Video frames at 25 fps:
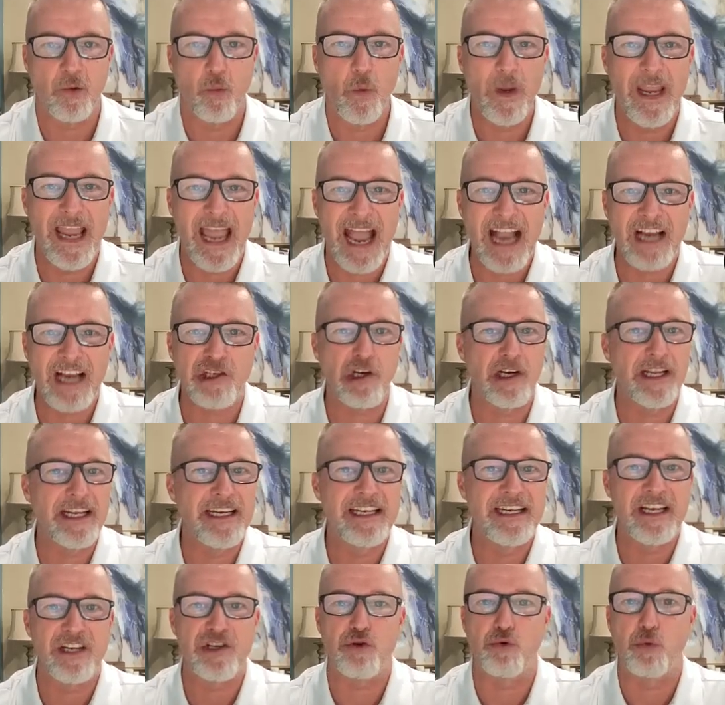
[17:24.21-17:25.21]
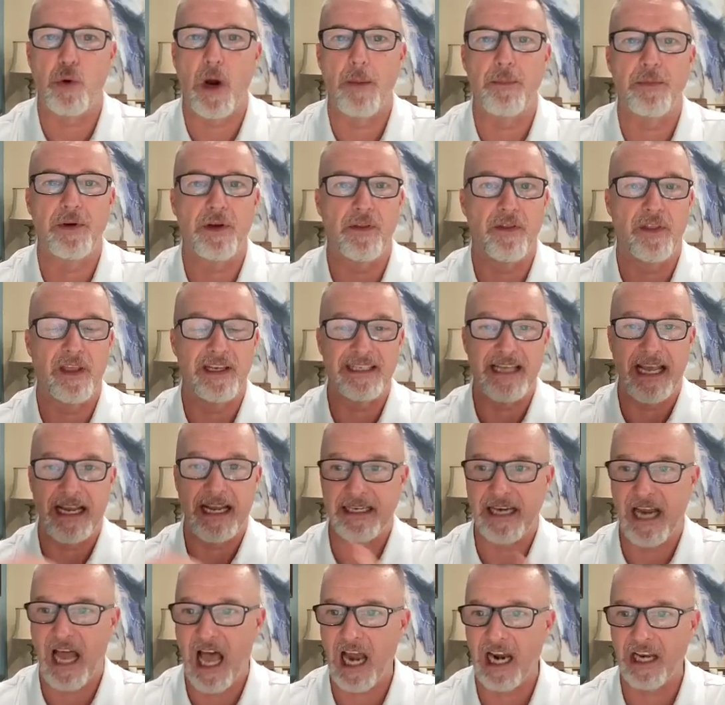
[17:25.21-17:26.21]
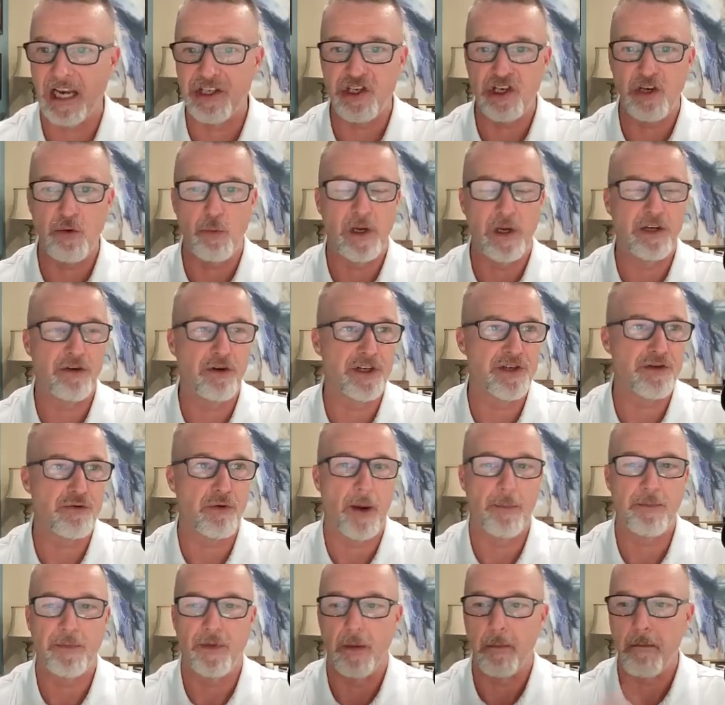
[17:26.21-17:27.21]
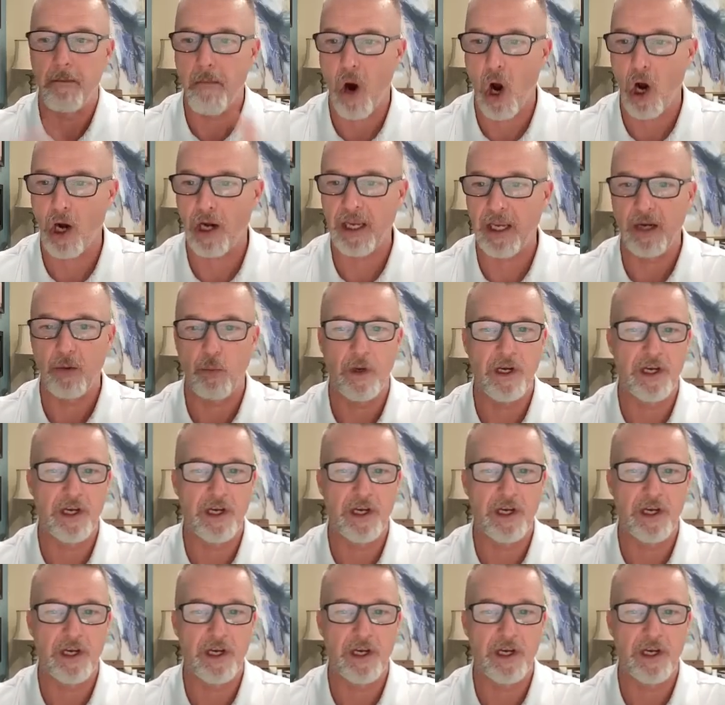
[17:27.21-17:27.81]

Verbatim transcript: We actually disrupt the technology, we disrupt the market,